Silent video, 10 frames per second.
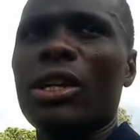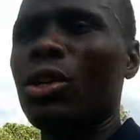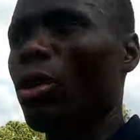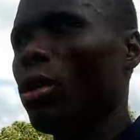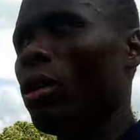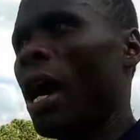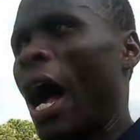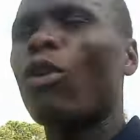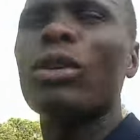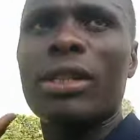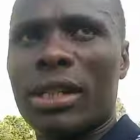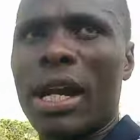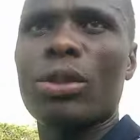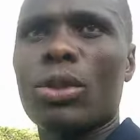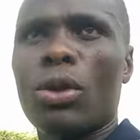you know, I will
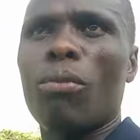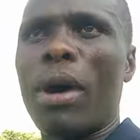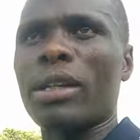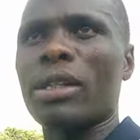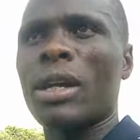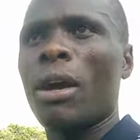try so much.